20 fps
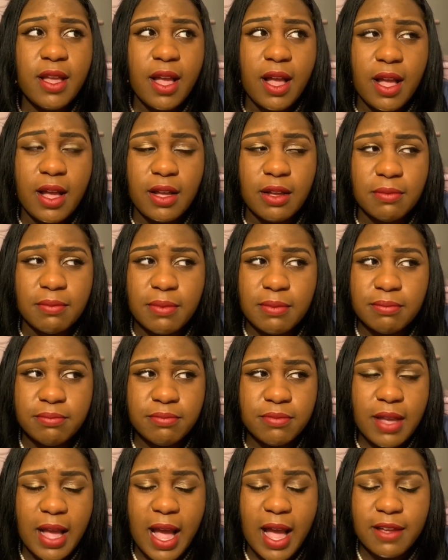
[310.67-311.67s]

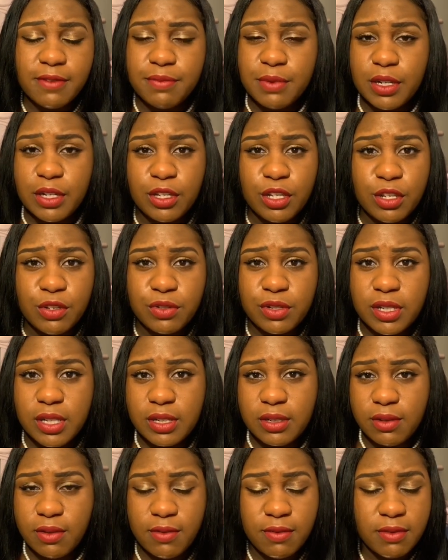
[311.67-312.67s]
I've been
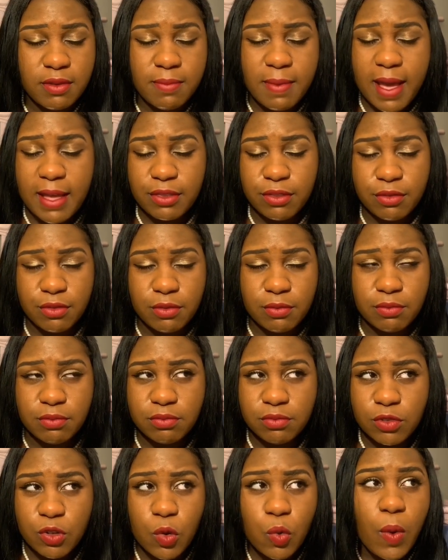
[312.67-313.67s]
using the bathroom
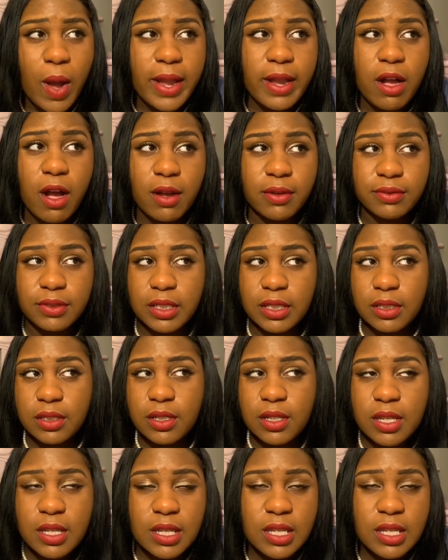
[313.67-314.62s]
quite often,